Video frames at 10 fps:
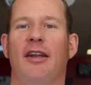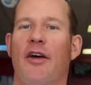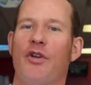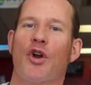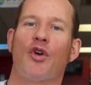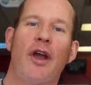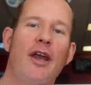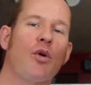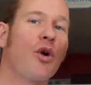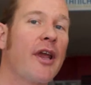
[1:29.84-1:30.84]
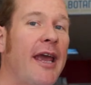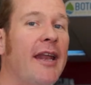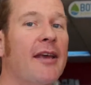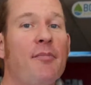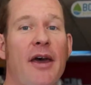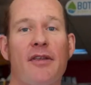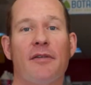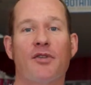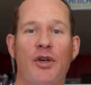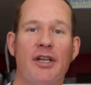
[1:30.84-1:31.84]
Another great organic method
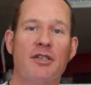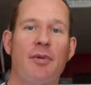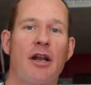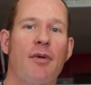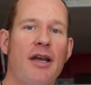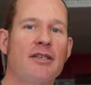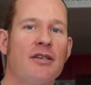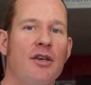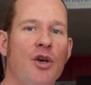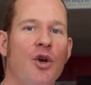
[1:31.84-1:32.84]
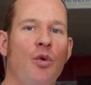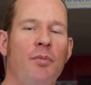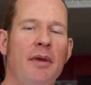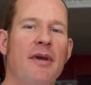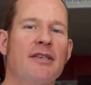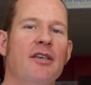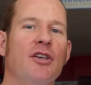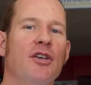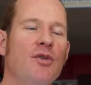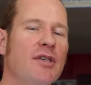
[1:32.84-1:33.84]
of treating spider mites would
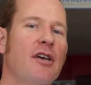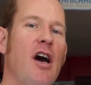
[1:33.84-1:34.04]
be using a